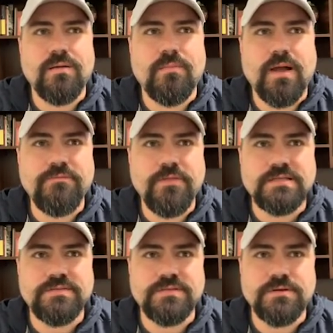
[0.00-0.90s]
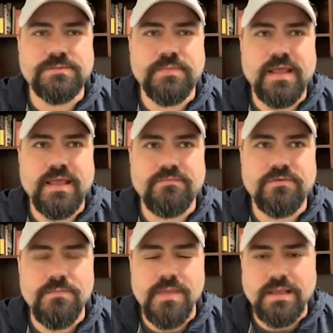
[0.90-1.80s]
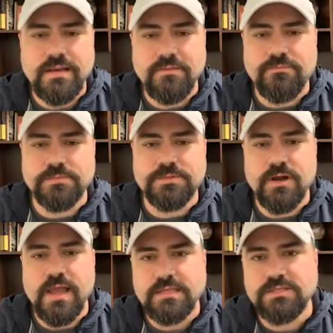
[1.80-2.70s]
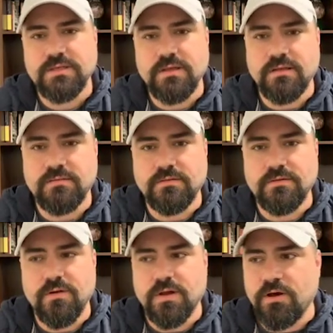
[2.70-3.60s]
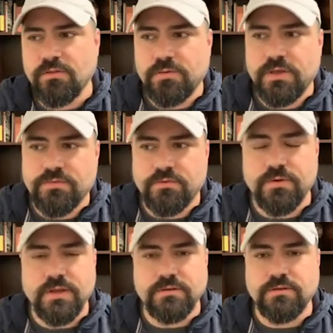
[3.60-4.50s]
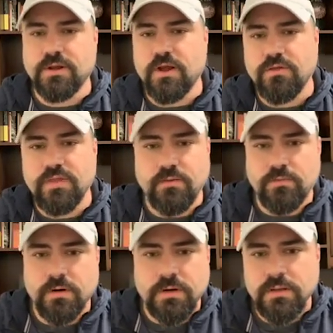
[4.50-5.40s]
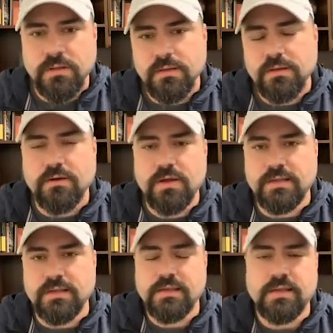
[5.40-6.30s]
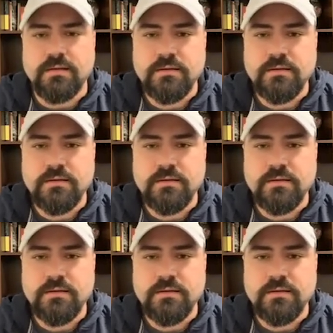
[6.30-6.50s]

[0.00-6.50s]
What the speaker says: my philosophy has always been, hey, if you're making it from scratch and going all the way through it and doing all that work, go ahead and eat it.